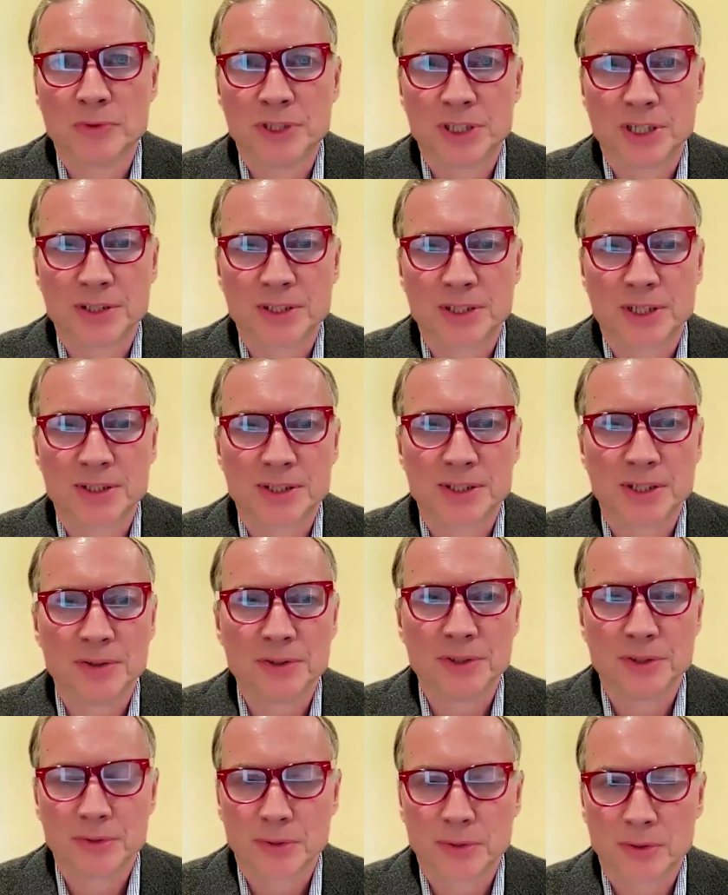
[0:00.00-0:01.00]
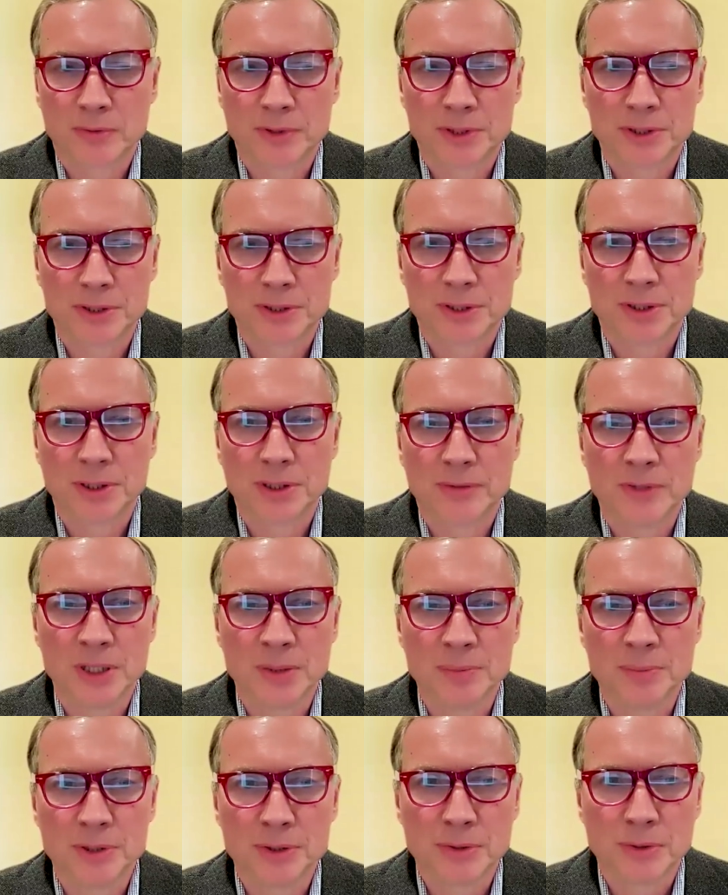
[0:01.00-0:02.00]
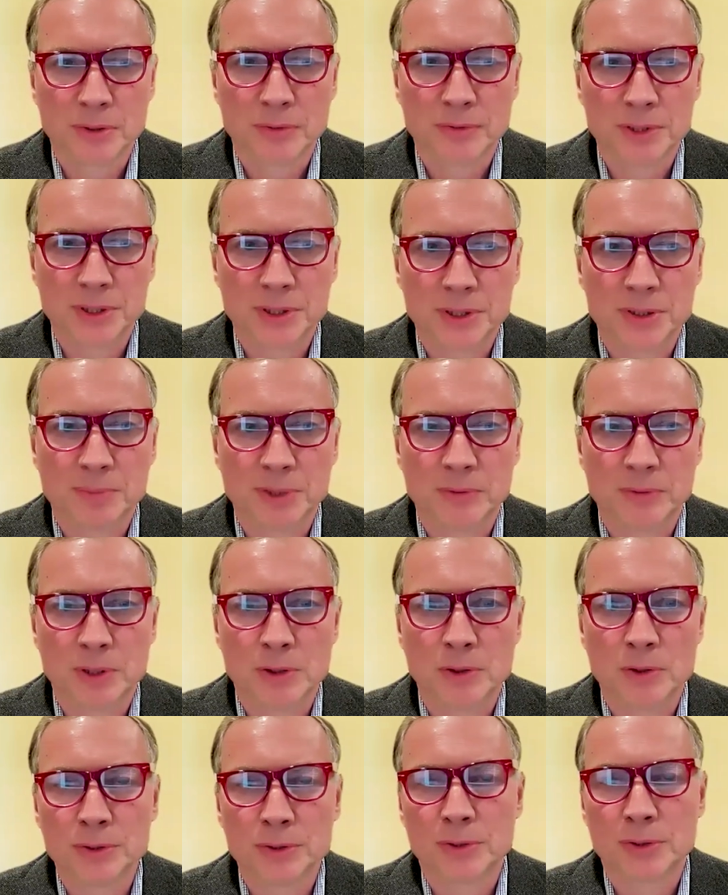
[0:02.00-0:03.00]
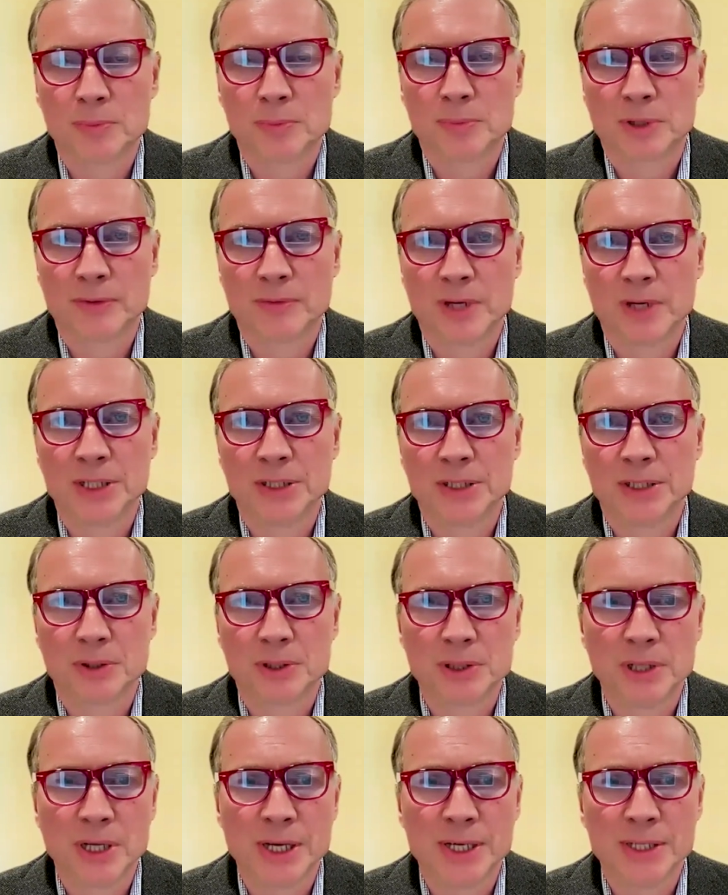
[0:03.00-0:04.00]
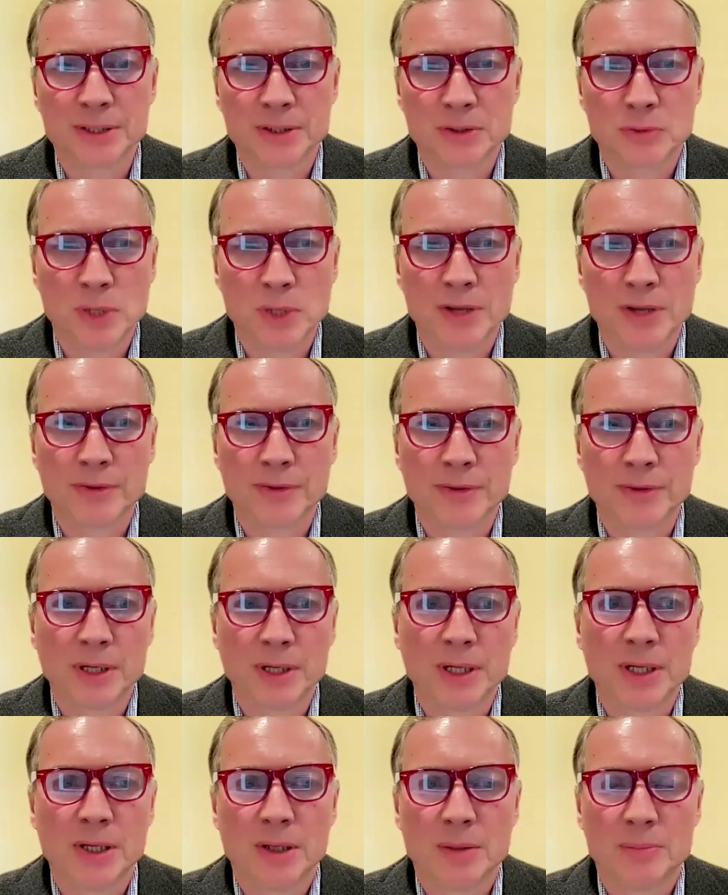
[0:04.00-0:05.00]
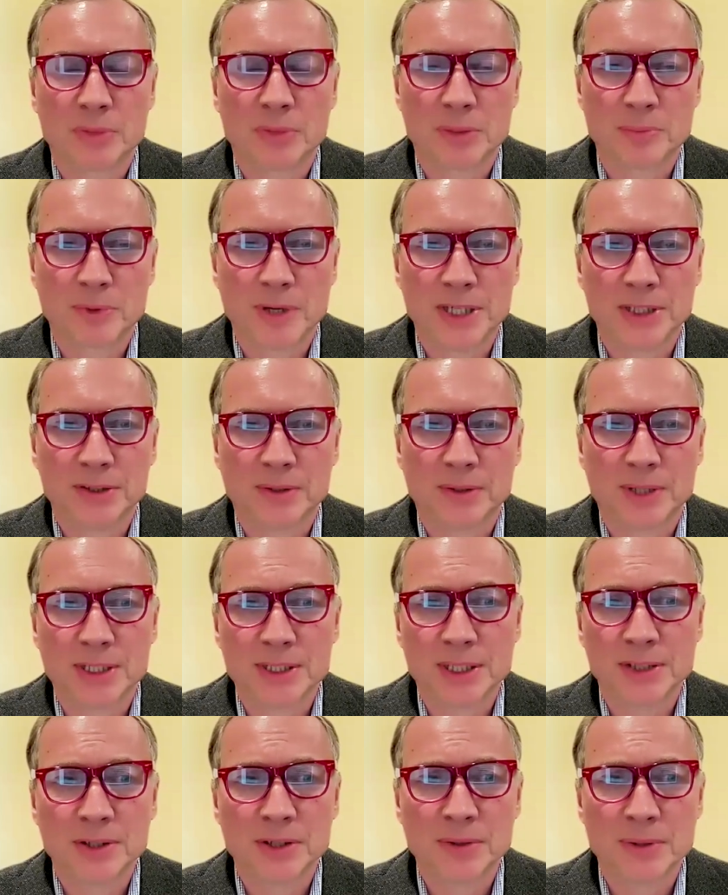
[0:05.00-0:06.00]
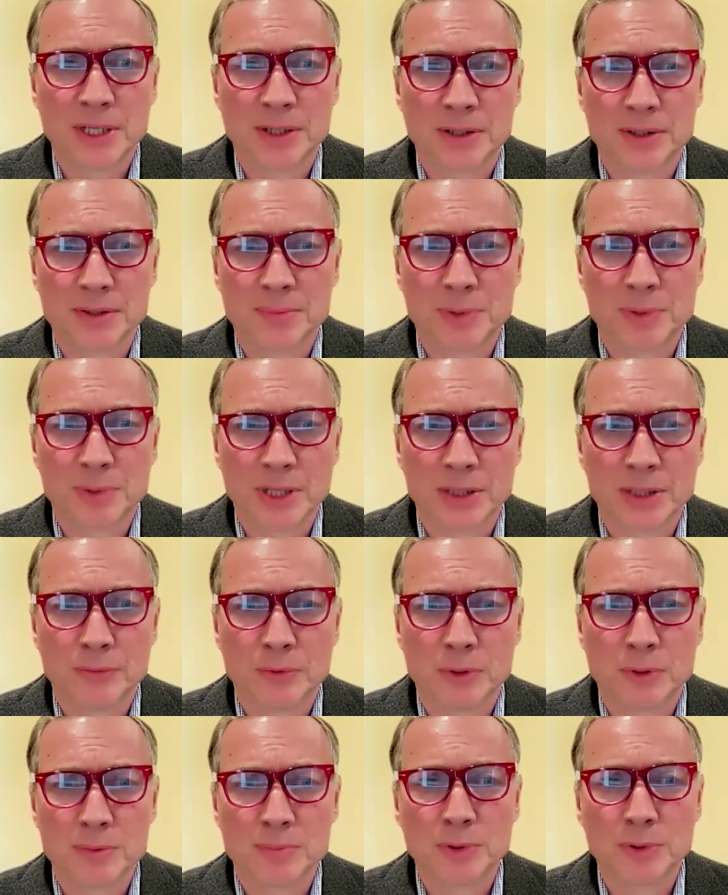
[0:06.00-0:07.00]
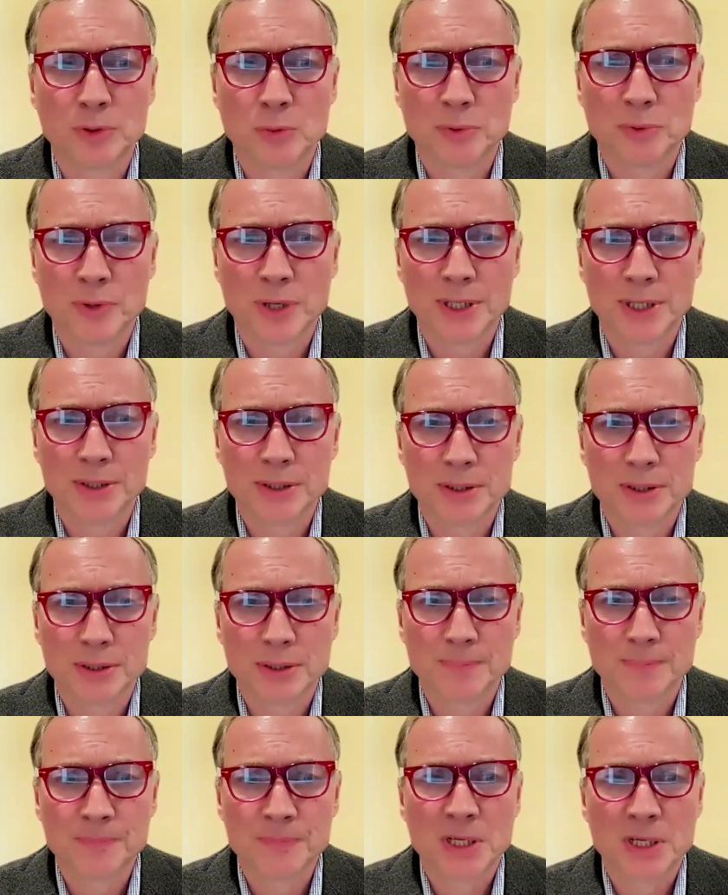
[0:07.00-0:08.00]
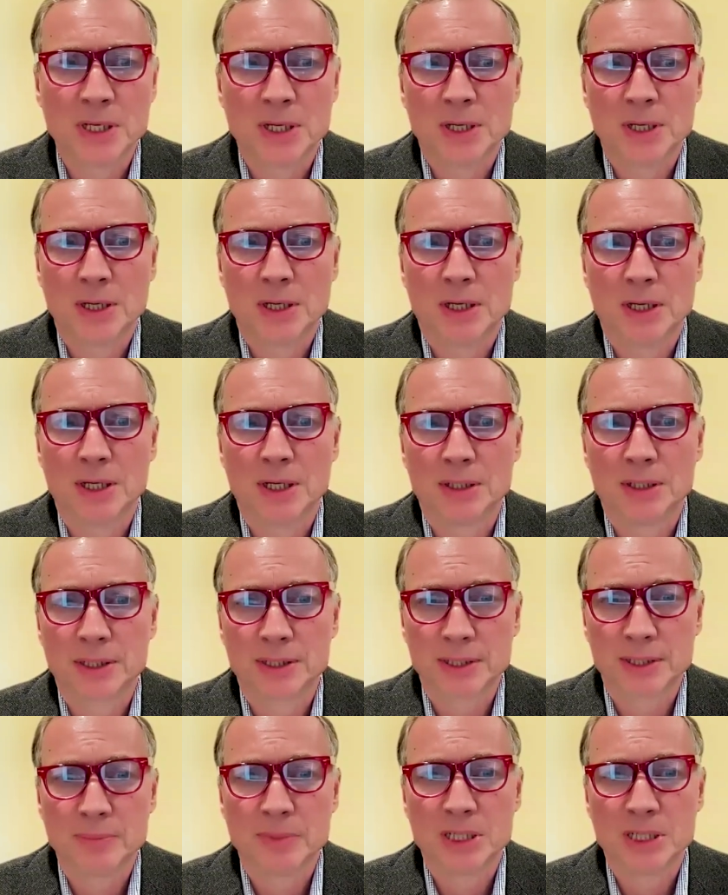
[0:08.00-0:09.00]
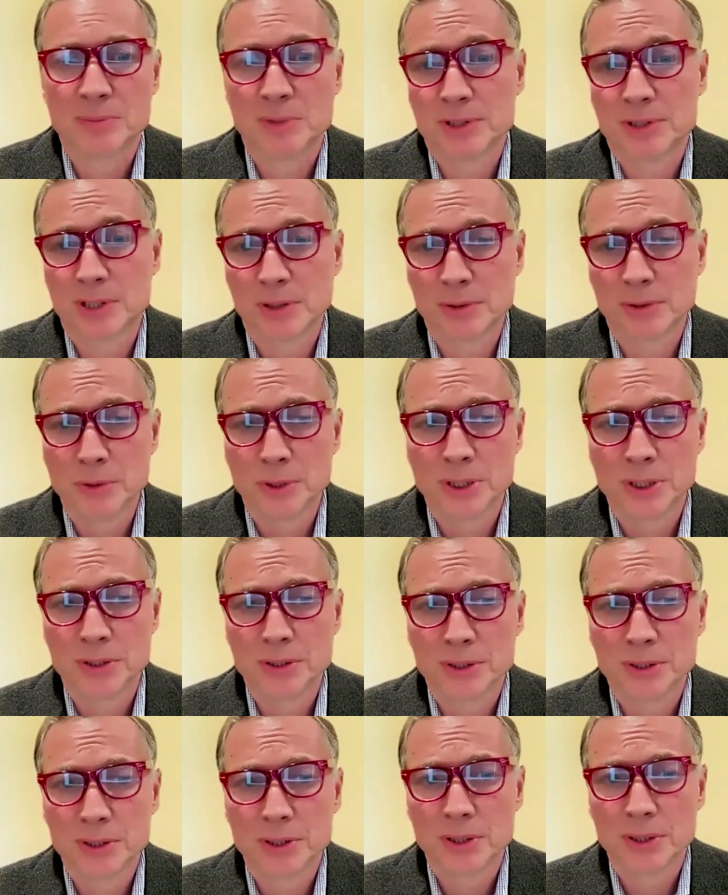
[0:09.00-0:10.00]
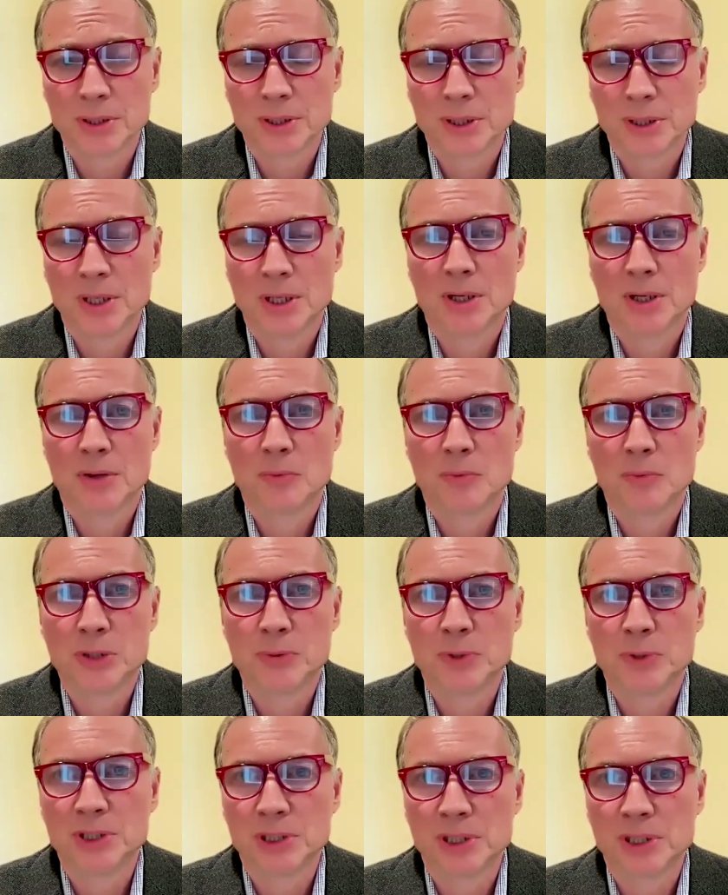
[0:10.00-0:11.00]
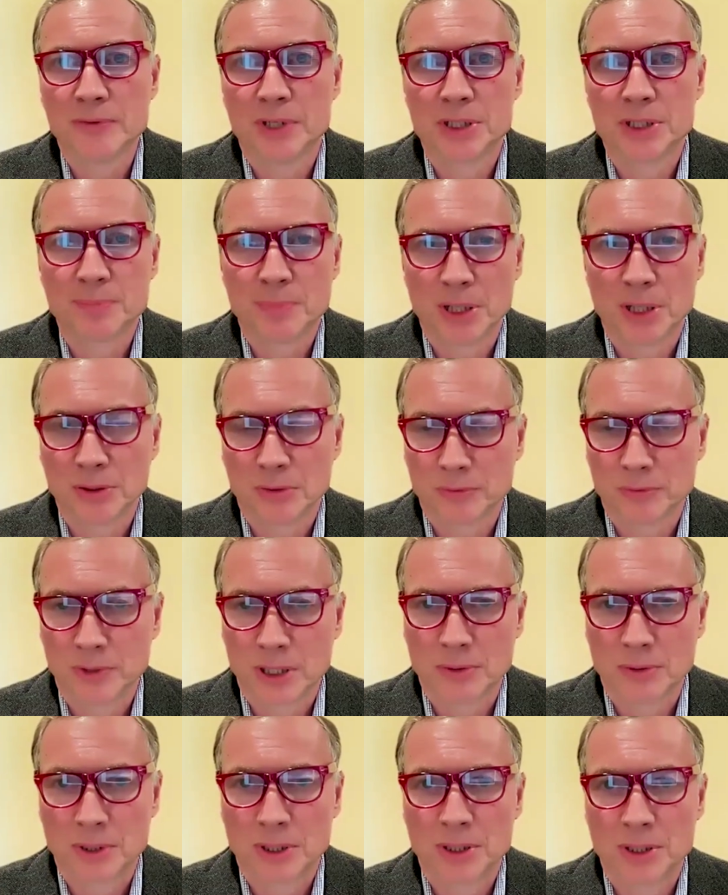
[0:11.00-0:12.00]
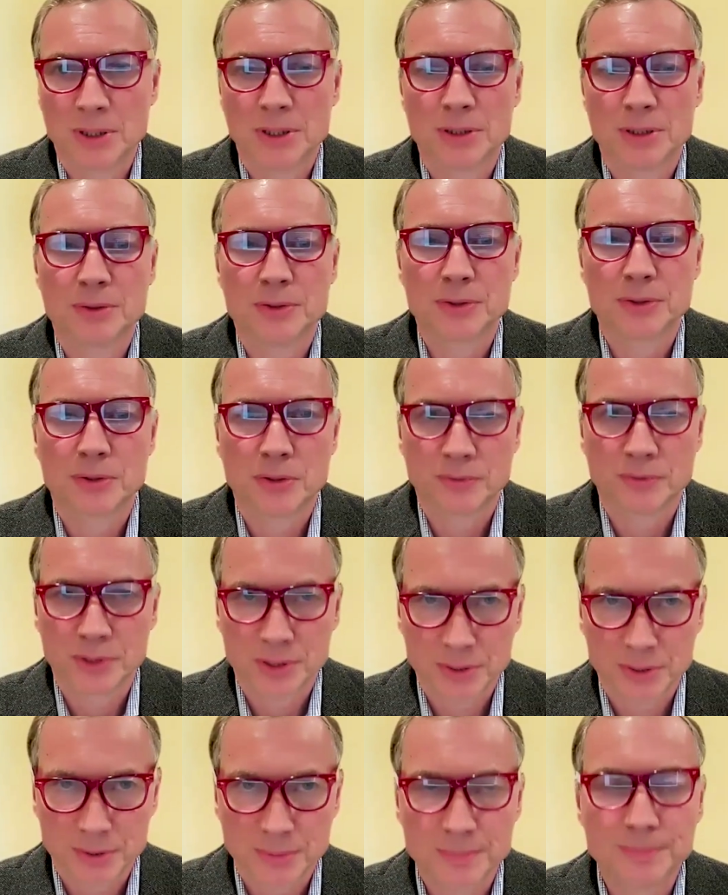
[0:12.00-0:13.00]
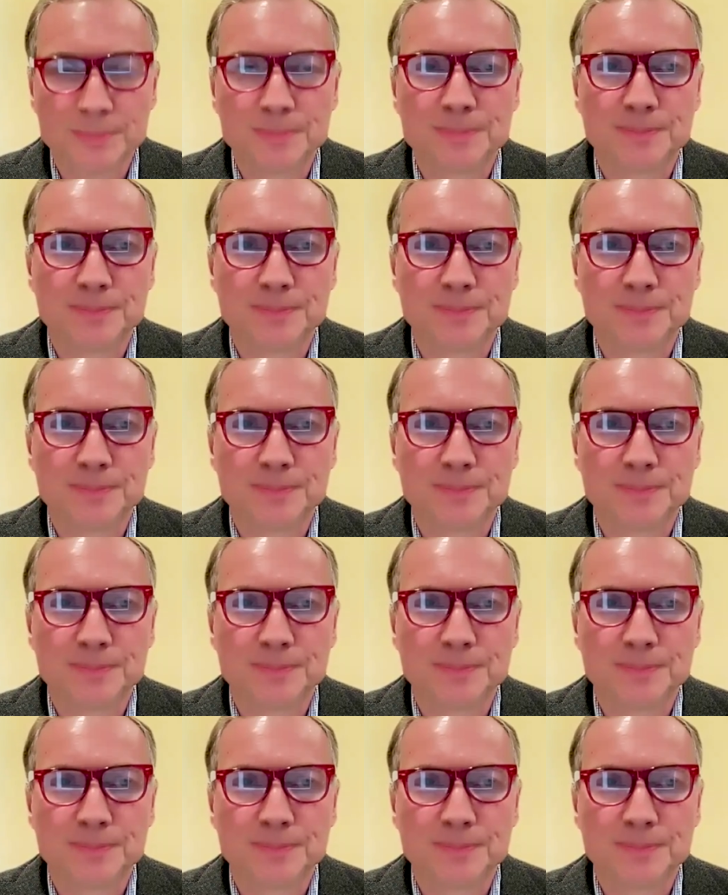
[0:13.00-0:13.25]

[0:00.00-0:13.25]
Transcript: with just consulting services and development services, but we also provide our clients with proprietary accelerators, platforms, blueprints, and customizable solutions, which we deliver as part of our services.